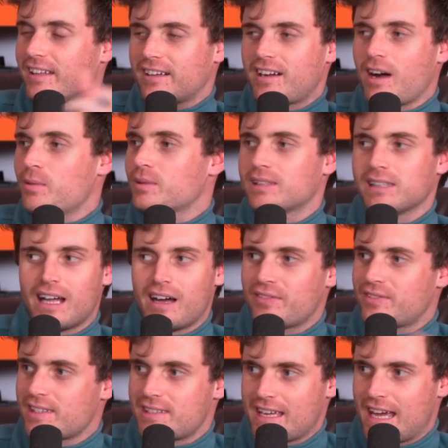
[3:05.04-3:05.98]
like I would
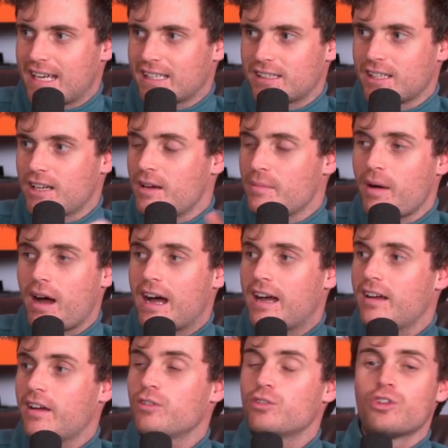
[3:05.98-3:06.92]
love to take them.
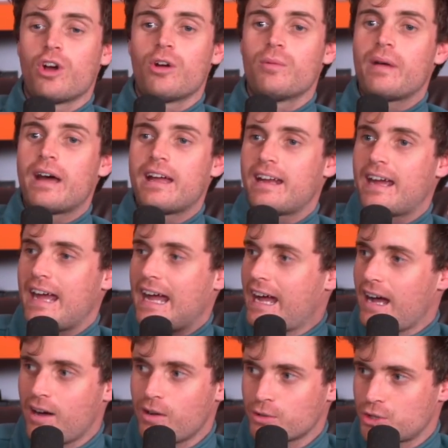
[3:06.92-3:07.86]
No matter
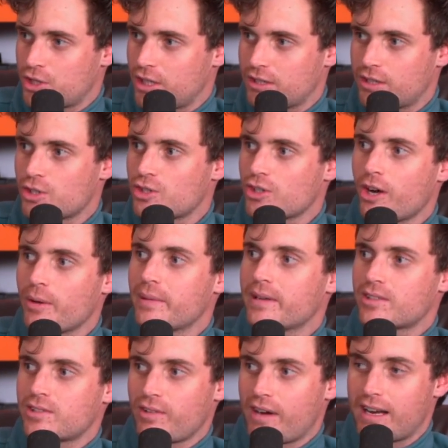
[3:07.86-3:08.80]
how shit the job
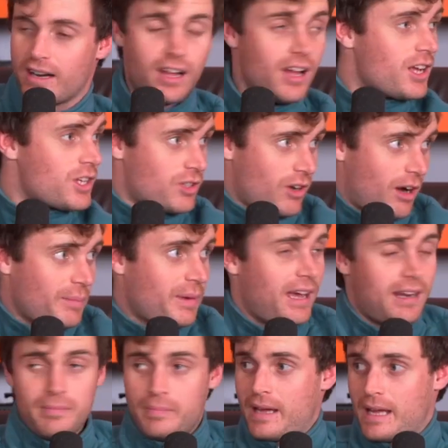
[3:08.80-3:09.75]
is, great. So I'm
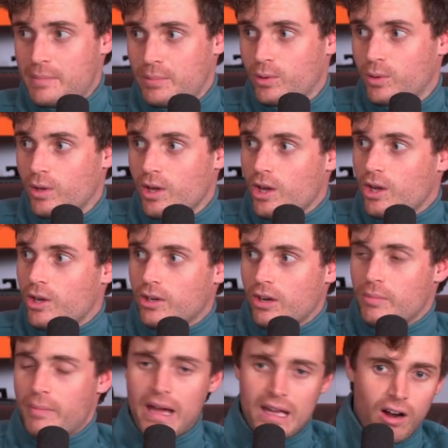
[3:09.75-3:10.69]
getting people who
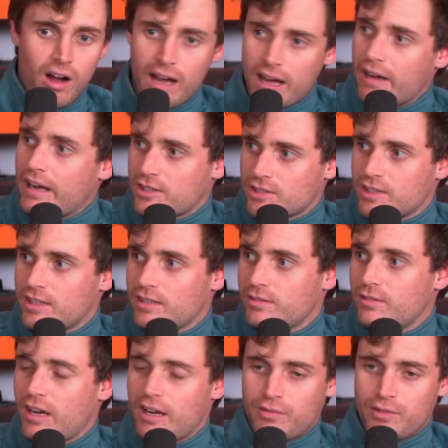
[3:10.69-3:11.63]
go, man, I
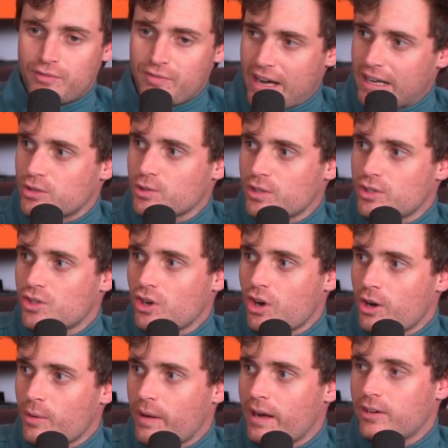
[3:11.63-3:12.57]
actually have a factory
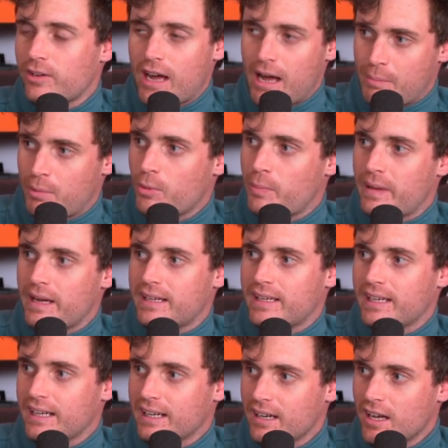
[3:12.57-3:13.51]
job. I do apple
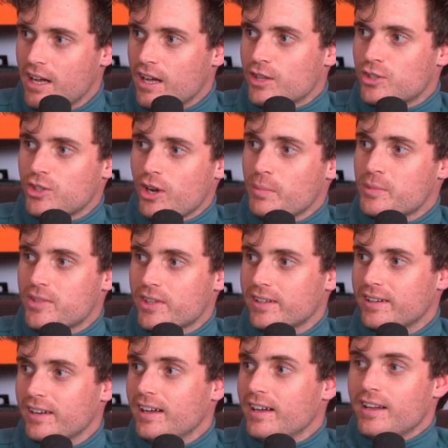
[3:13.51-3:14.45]
picking, jobs
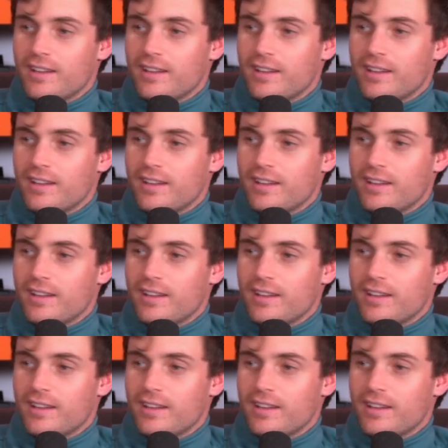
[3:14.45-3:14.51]
that